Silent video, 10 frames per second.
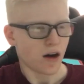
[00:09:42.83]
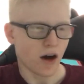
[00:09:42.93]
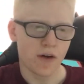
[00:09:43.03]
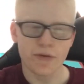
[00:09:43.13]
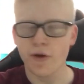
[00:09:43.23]

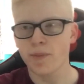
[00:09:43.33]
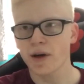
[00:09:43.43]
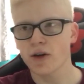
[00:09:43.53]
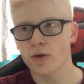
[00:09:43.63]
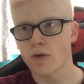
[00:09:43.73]
I felt he
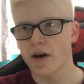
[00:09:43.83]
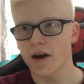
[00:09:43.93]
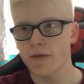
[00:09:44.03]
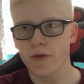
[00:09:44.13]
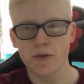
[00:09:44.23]
played all right.
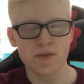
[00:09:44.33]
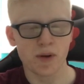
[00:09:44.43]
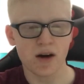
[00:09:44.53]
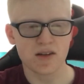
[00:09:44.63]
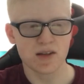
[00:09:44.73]
I felt his
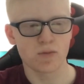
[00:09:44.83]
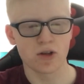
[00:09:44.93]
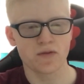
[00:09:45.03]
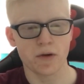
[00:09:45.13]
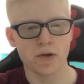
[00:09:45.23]
passing
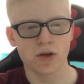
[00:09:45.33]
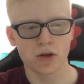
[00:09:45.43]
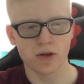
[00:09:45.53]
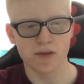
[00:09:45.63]
was very good.